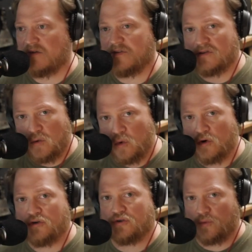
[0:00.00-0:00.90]
if it's
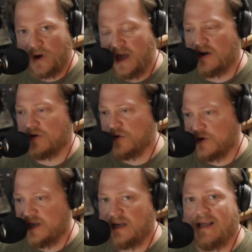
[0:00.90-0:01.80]
orange or red or
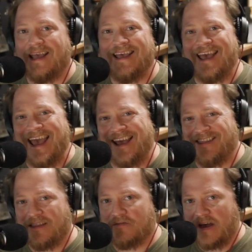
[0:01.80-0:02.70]
green,
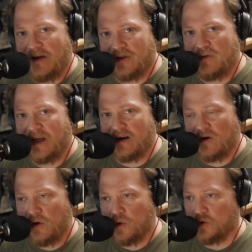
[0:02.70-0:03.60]
and the value that it
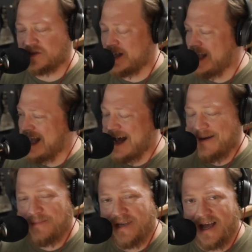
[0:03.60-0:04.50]
holds.
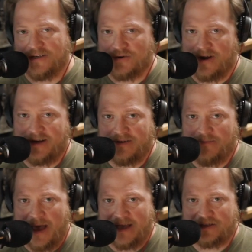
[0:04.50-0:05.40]
I'm not trying to
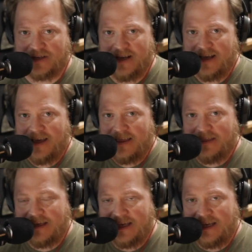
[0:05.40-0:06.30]
match
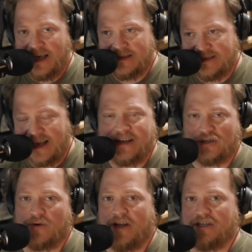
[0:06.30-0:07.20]
the
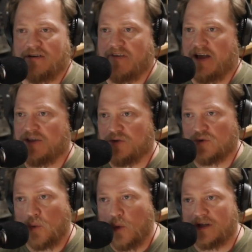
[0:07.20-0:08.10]
saturation values
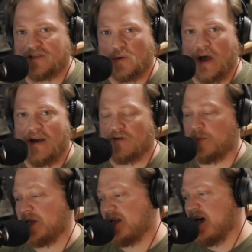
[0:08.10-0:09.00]
whatsoever
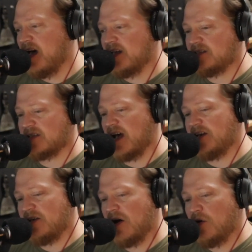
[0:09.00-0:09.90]
because I
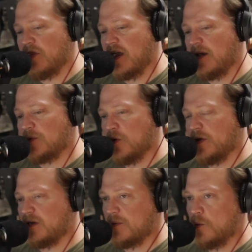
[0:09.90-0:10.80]
know that I'm
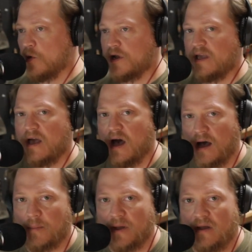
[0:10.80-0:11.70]
going to be working
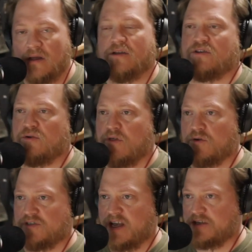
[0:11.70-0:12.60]
up to
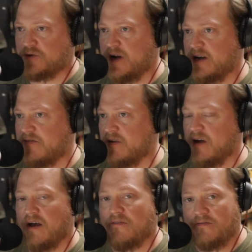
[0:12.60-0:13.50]
those saturated
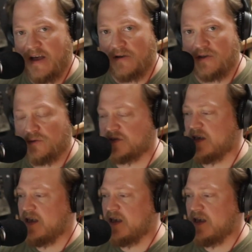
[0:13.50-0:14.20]
values